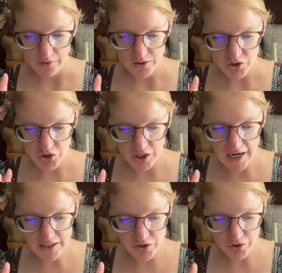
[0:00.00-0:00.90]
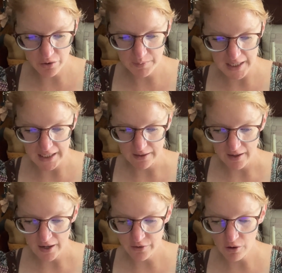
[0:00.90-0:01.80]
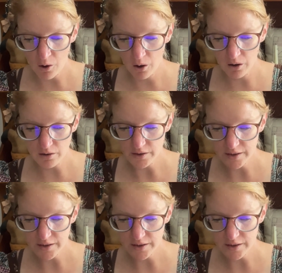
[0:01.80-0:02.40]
She has so many, and they're all